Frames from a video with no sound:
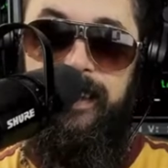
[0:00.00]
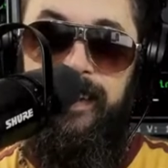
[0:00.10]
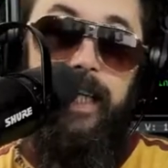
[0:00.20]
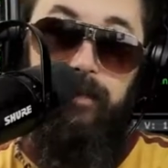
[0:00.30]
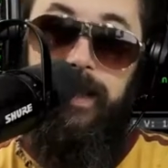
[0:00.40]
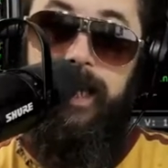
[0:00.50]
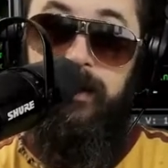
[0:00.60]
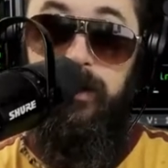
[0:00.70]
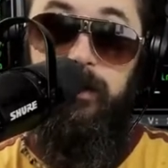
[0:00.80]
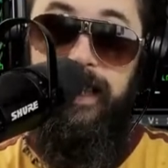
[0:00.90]
if that
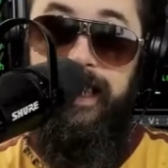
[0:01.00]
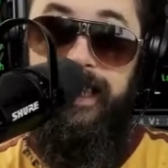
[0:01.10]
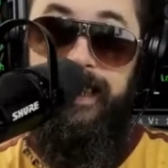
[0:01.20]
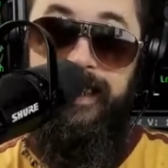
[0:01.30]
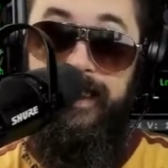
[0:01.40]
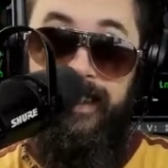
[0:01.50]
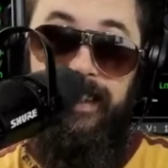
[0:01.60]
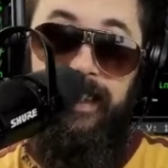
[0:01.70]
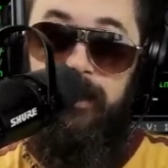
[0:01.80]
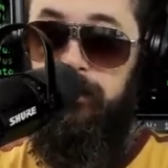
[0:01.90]
gives you any hints. There's a
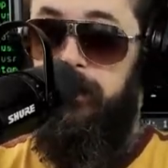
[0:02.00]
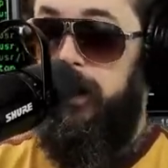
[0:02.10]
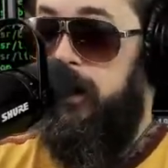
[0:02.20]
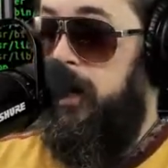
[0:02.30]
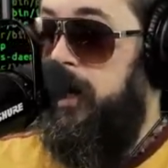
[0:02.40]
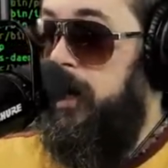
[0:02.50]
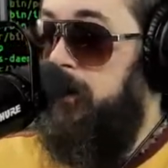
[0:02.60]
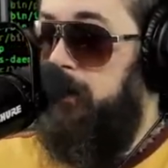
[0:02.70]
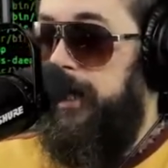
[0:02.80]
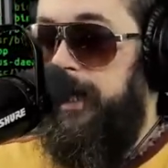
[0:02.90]
little hint for you.
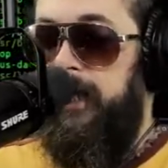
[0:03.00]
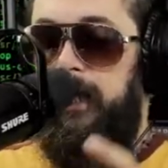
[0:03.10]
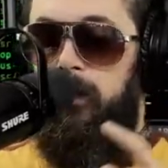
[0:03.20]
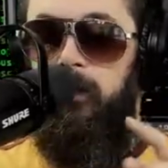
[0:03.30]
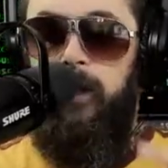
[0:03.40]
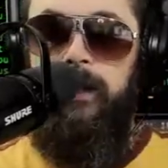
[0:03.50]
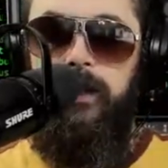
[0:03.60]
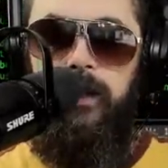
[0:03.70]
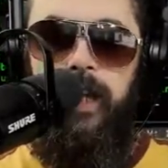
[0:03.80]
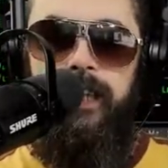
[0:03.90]
But when
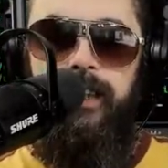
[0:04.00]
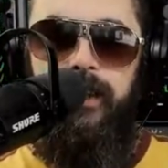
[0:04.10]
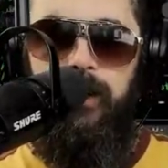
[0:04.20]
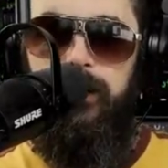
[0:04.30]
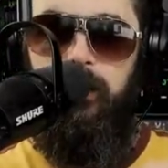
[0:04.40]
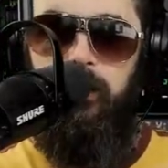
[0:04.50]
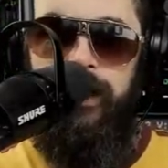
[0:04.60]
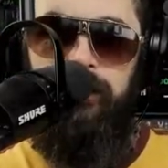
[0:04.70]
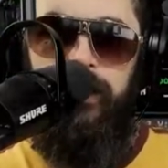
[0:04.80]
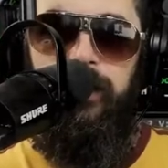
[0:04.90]
you're trying to do
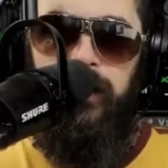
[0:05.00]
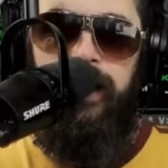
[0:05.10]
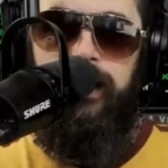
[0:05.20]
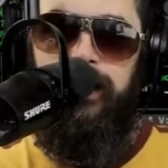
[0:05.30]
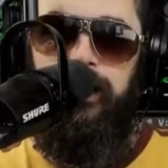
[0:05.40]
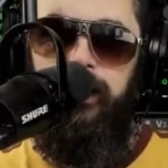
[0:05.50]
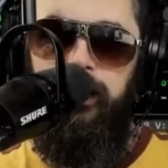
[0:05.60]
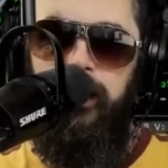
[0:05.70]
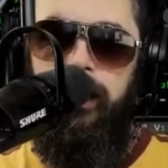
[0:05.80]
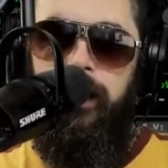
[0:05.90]
whatever you're trying to
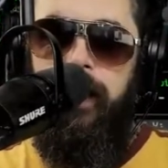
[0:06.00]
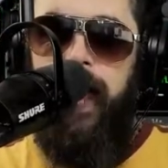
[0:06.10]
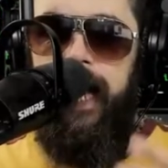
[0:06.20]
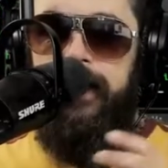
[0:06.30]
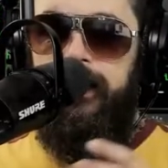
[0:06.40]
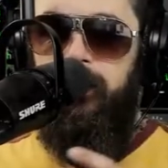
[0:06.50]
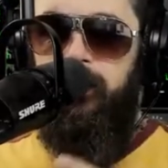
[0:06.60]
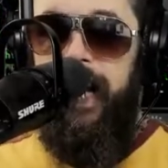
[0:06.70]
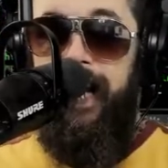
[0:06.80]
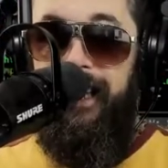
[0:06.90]
do as
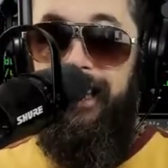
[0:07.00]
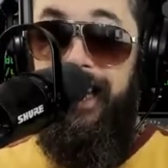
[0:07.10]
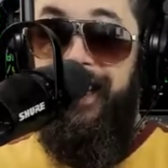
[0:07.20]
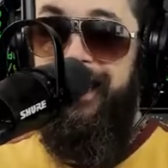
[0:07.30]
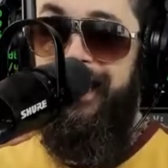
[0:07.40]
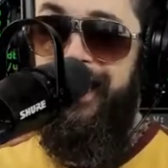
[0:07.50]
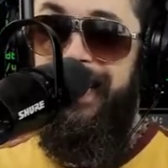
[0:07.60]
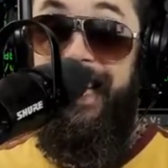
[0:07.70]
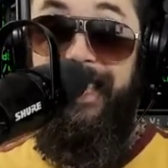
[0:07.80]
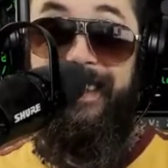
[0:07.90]
well
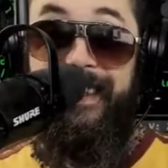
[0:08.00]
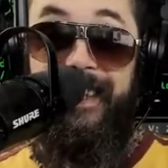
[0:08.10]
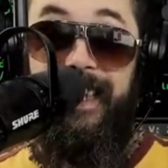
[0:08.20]
as